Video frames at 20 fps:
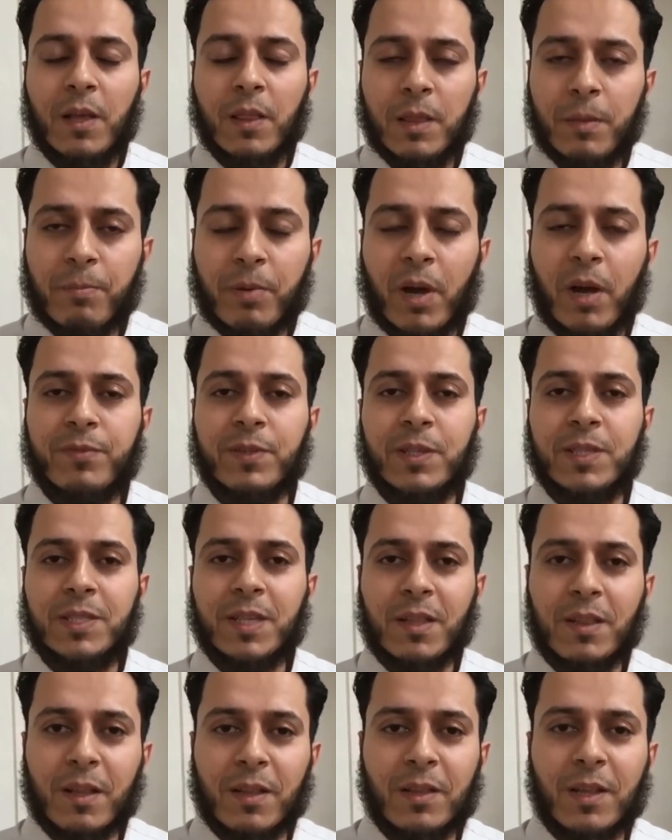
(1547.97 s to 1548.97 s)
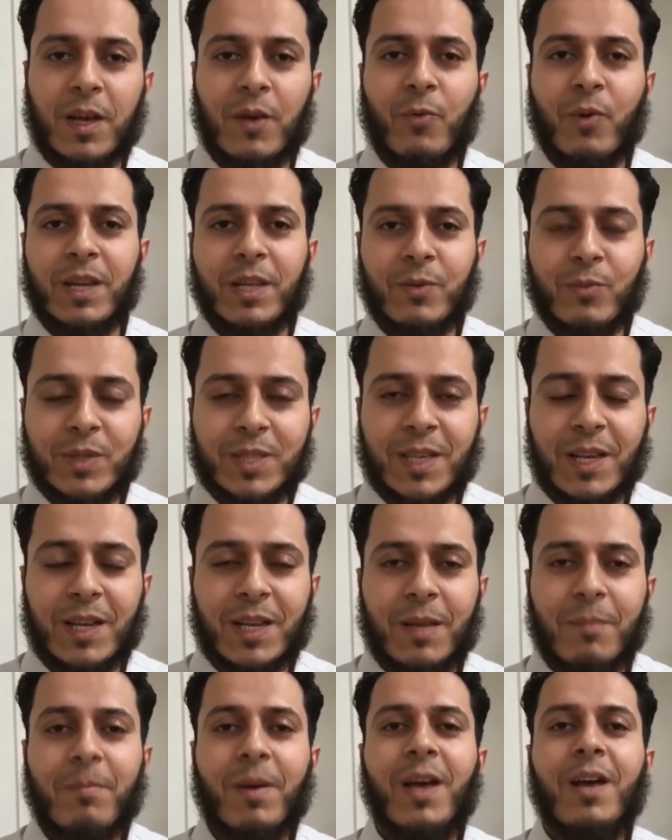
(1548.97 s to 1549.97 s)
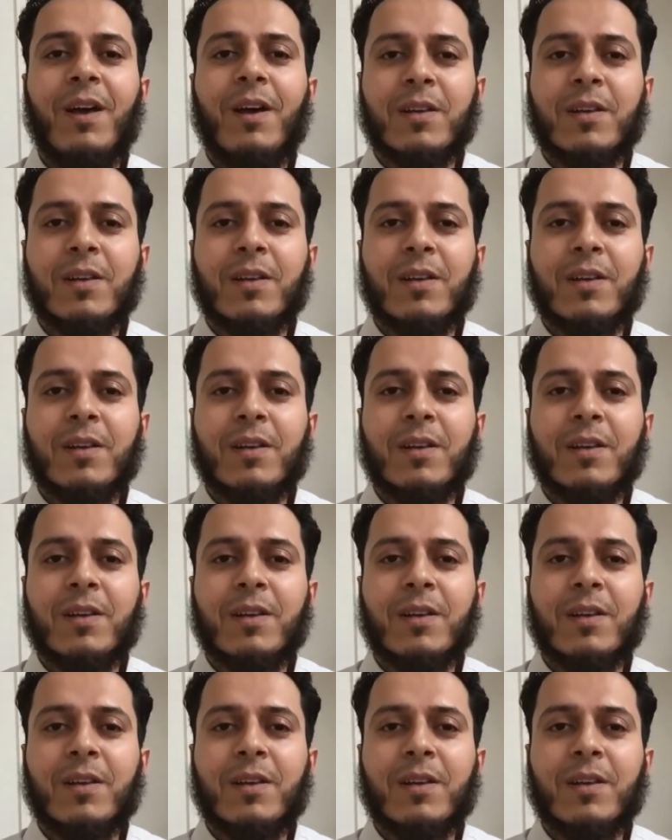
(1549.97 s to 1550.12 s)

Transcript: the Prophet sallallahu alaihi wasallam